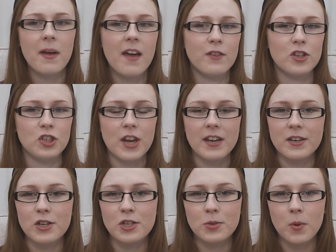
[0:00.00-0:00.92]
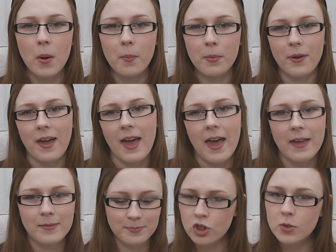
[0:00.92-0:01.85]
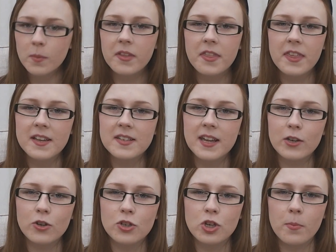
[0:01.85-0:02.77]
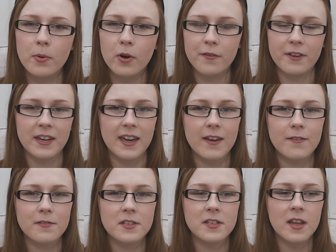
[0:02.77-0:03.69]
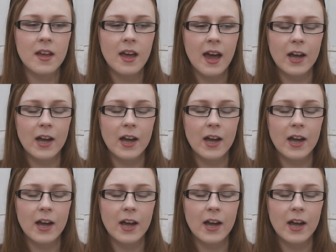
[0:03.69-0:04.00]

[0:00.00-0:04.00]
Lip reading: Bit of a gender swap, but Some of the things that I also bought for gifts,